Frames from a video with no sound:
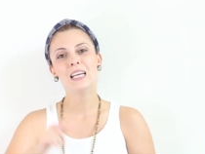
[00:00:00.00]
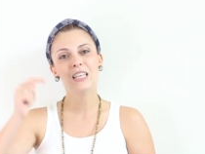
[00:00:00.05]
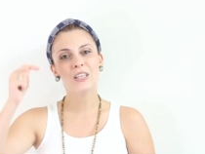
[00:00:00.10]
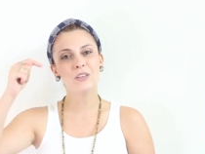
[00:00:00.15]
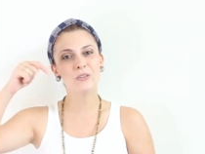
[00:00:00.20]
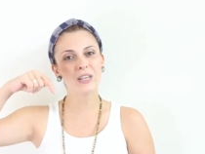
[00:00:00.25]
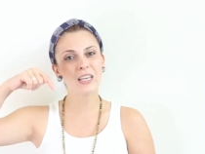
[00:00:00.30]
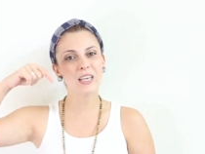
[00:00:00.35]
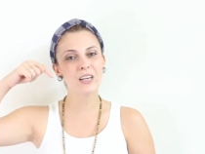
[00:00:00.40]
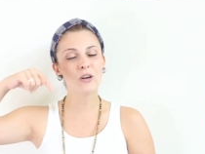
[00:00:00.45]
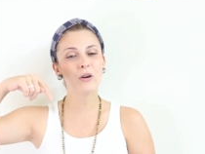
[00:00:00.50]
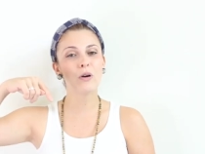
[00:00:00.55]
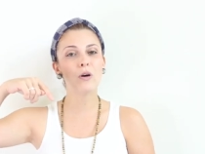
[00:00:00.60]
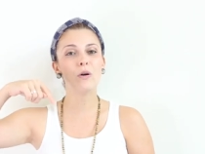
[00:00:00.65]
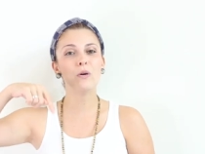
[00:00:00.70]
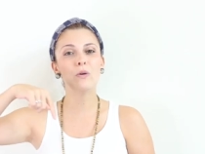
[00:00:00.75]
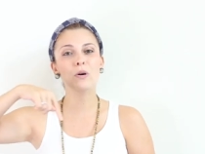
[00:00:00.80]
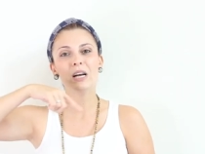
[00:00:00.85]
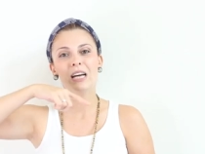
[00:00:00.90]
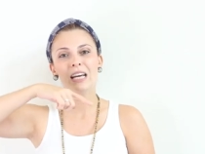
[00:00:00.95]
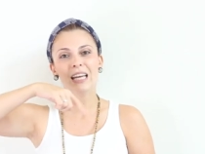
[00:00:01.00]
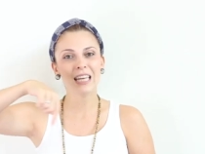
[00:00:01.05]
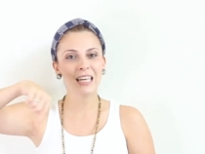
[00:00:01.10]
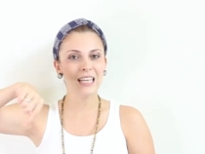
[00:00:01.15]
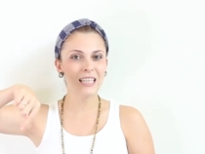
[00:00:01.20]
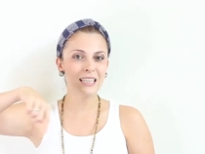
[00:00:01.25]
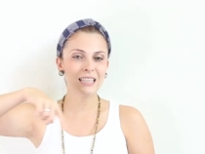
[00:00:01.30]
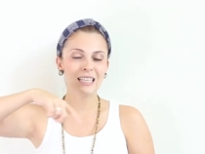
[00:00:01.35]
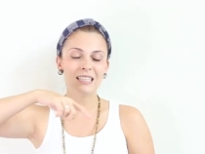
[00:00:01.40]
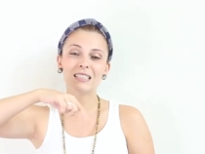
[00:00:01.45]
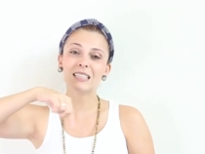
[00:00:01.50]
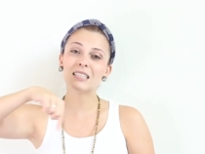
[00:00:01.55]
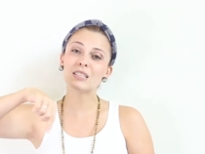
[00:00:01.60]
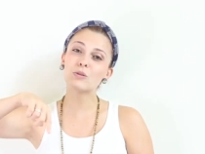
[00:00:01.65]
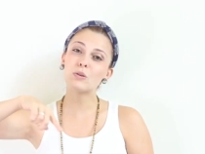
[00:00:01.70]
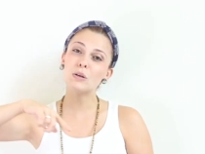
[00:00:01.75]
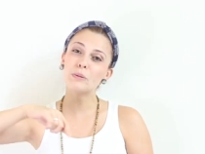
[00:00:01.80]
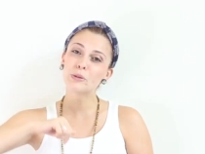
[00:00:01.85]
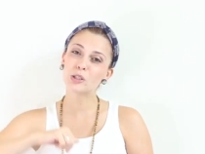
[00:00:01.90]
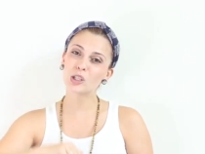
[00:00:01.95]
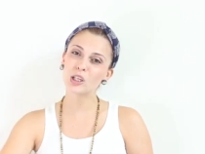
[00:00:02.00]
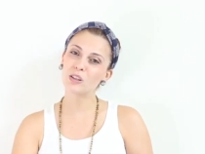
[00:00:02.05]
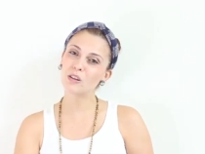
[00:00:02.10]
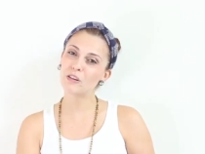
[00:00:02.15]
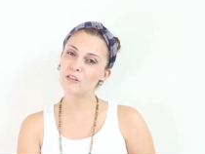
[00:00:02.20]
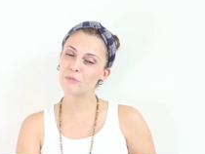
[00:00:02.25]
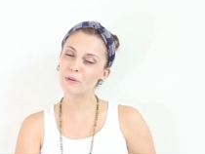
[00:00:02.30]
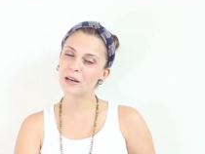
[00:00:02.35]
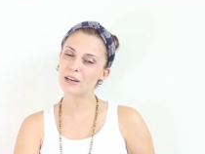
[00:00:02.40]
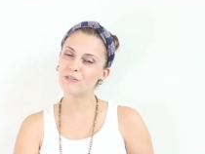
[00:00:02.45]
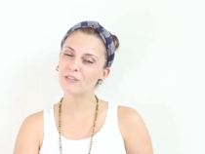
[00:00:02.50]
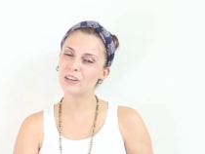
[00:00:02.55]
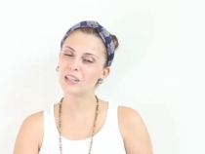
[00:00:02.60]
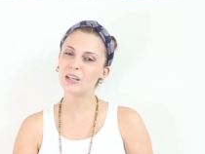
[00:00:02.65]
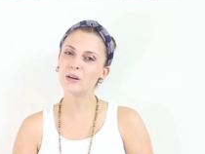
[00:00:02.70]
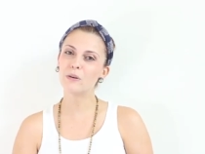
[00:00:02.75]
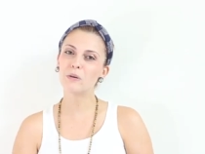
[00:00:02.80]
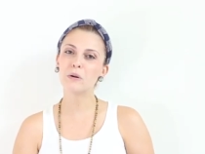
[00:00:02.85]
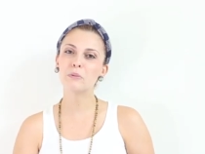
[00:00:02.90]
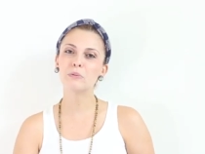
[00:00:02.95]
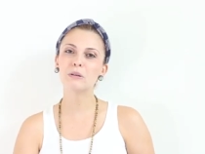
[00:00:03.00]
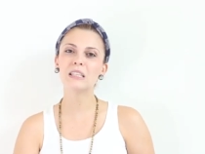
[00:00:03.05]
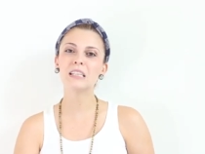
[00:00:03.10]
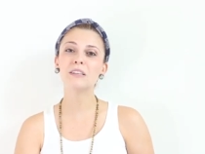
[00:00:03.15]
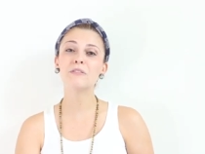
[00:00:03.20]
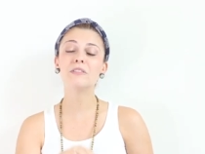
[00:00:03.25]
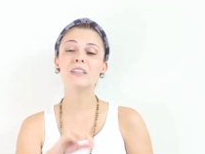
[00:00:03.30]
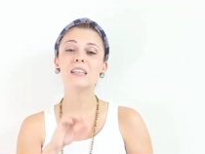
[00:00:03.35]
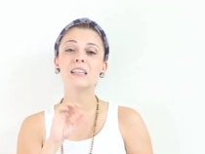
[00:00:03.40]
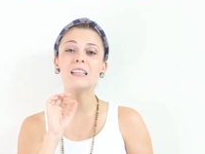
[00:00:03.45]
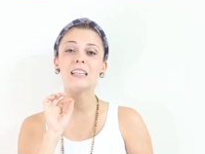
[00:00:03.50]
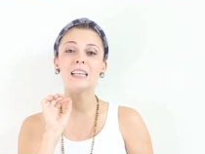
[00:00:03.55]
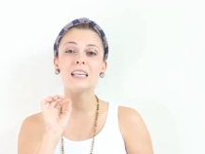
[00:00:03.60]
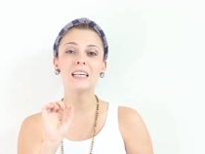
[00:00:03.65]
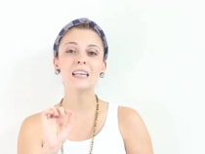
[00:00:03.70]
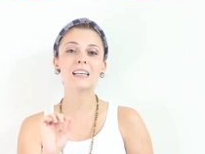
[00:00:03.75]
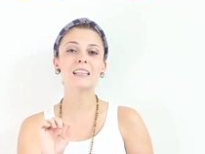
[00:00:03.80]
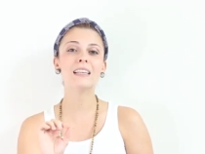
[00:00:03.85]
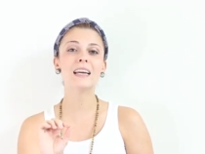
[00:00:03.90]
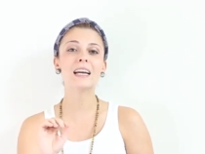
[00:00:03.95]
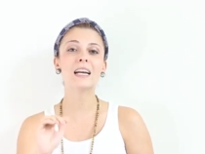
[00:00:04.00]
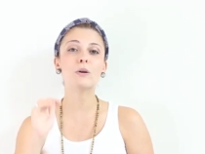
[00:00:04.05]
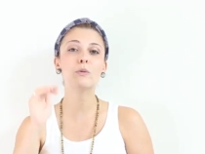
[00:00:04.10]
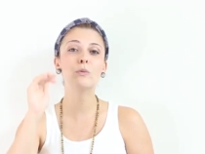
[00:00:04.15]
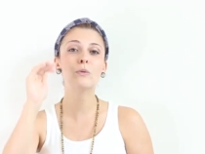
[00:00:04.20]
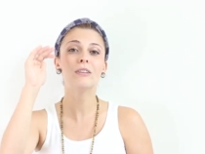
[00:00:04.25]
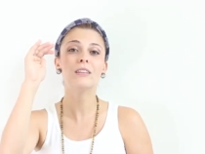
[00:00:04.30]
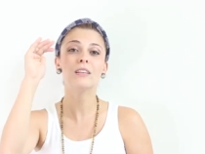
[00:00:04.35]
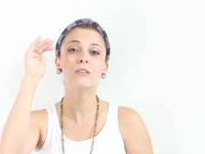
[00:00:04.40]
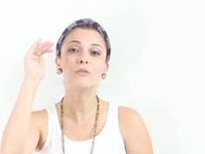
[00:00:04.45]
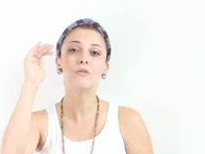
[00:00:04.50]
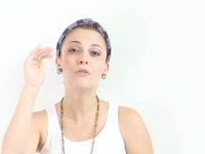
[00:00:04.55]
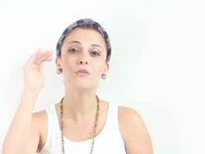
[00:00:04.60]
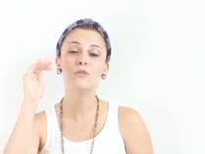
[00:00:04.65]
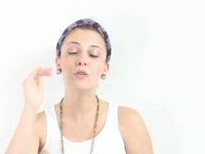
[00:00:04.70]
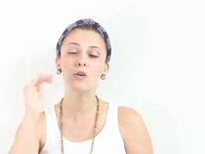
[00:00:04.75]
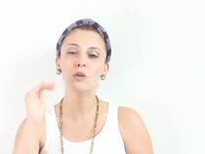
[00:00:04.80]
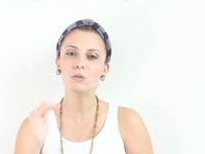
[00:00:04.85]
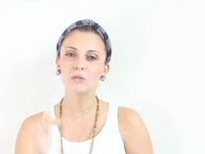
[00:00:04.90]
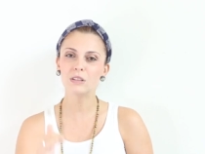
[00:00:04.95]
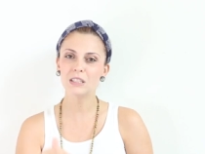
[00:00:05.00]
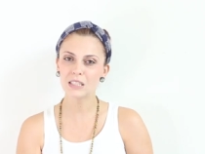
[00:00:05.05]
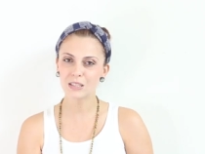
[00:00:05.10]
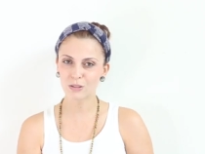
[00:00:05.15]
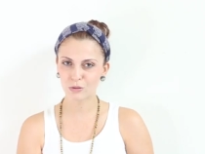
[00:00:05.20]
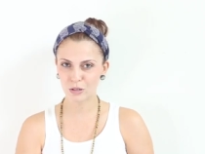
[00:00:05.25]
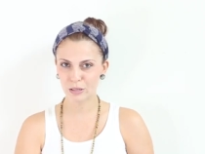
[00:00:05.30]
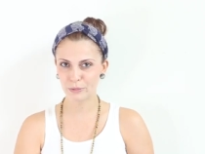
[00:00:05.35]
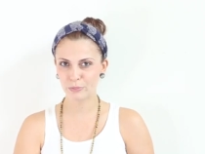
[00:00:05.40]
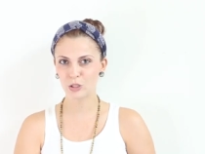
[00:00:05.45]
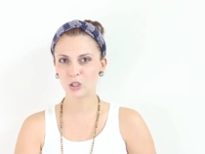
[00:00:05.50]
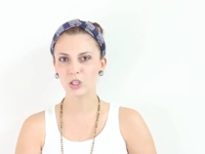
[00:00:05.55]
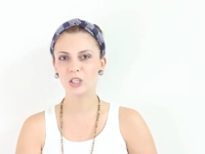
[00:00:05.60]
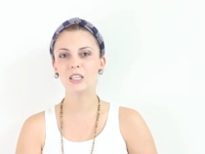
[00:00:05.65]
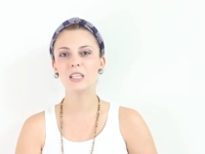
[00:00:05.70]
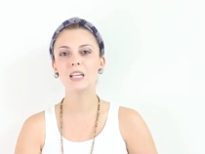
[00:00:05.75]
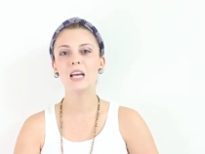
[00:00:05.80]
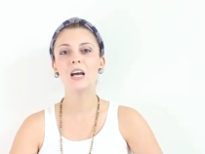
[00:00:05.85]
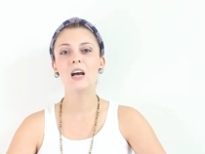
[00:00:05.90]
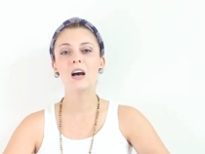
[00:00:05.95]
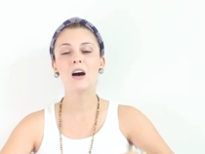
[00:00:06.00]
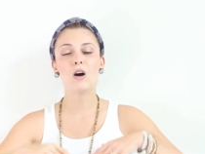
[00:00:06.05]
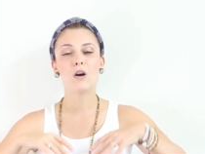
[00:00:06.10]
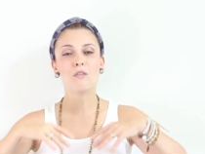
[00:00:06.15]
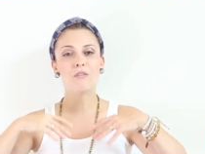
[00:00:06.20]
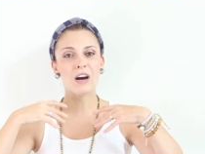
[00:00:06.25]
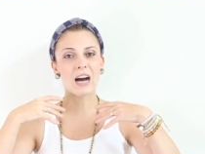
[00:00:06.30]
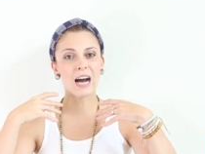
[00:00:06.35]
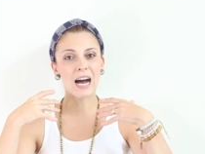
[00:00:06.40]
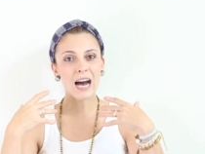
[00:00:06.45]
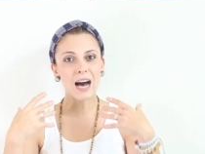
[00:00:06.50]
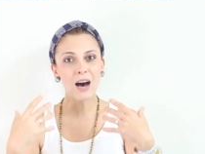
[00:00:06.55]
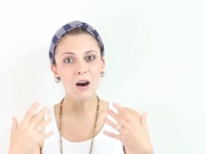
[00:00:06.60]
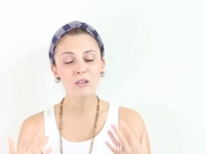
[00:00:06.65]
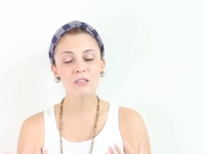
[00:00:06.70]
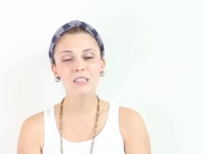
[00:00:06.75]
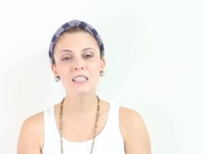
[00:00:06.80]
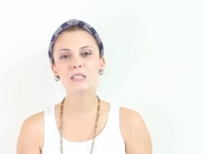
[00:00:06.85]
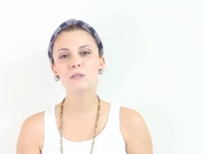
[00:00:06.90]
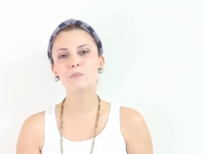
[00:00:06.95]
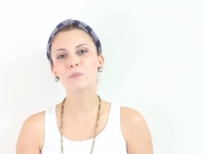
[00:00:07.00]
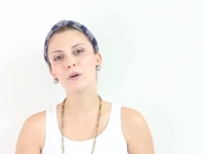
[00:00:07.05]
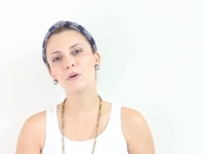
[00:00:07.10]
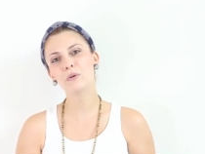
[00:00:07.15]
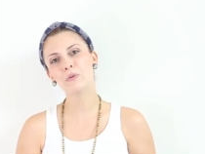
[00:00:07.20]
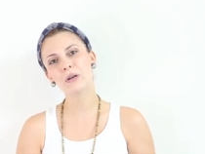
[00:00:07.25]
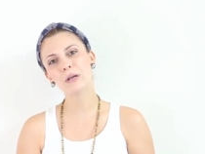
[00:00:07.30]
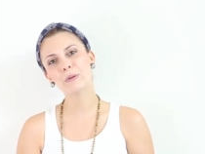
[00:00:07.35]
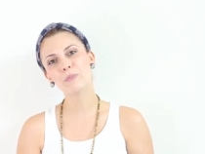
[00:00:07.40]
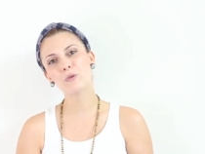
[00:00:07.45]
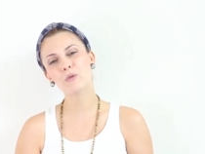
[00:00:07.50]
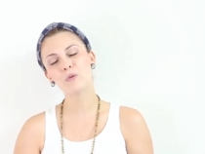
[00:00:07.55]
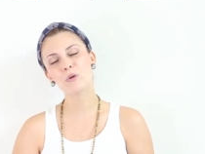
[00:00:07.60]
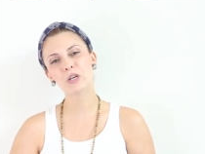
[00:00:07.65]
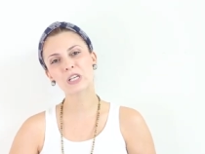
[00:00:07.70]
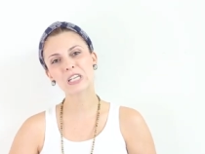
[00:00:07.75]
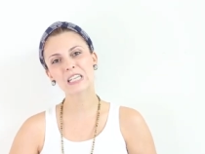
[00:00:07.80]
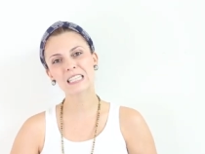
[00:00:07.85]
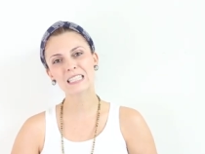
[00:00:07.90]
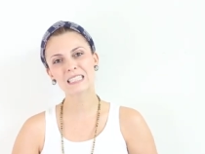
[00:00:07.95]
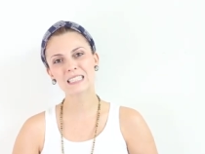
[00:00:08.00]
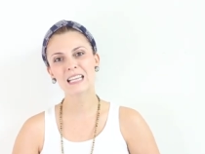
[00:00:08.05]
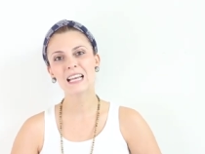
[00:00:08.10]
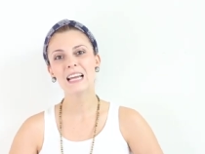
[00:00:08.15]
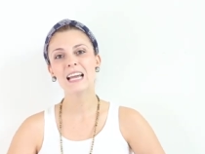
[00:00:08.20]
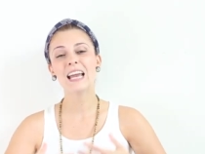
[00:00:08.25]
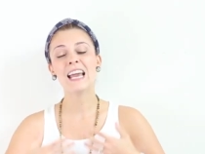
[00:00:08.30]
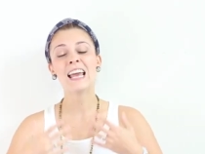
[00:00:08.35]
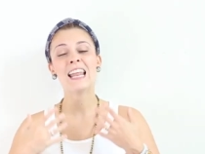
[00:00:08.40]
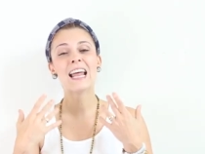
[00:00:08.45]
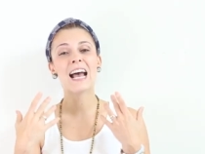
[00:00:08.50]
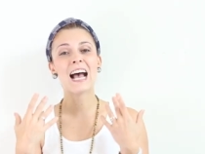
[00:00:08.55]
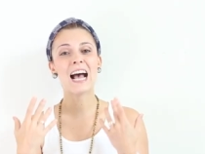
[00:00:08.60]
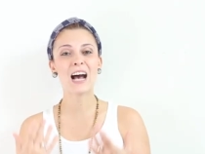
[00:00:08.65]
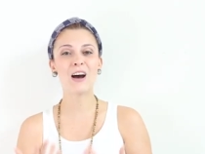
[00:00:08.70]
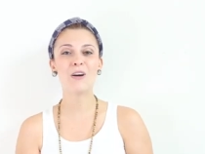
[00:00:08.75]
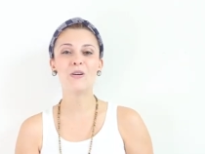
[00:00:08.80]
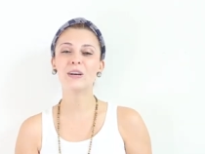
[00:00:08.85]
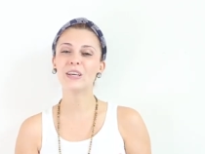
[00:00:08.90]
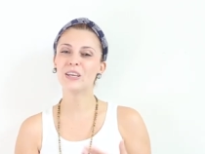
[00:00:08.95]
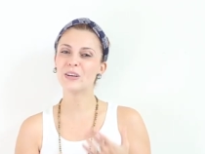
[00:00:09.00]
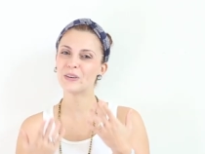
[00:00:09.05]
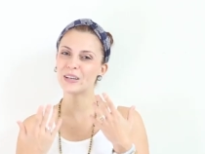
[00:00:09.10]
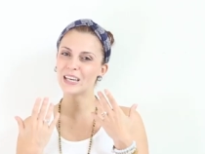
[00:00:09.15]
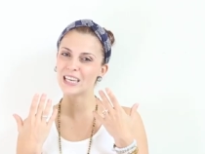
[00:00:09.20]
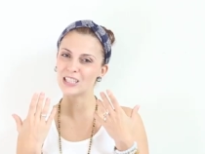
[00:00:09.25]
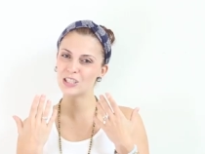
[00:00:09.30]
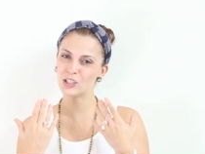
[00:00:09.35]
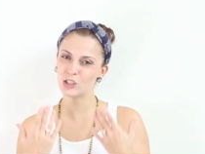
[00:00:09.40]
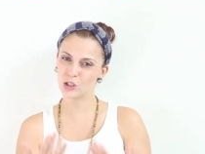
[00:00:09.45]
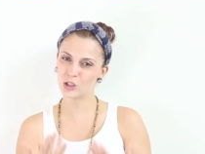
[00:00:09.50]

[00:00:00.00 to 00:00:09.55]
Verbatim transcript: you can go in the description of my video. I will leave the link there with the full description of how this program works and how you can